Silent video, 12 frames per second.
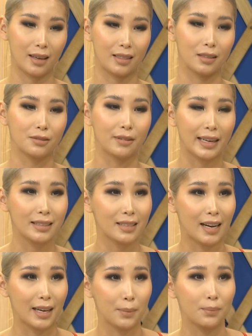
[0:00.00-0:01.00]
at the right
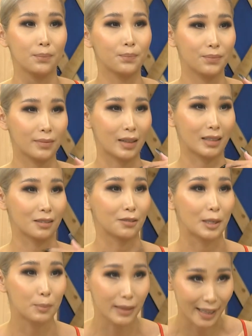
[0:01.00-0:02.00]
time, at the
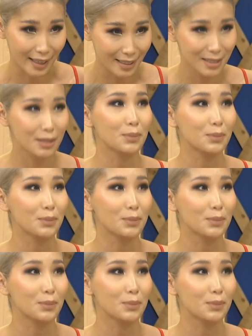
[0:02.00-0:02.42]
right place,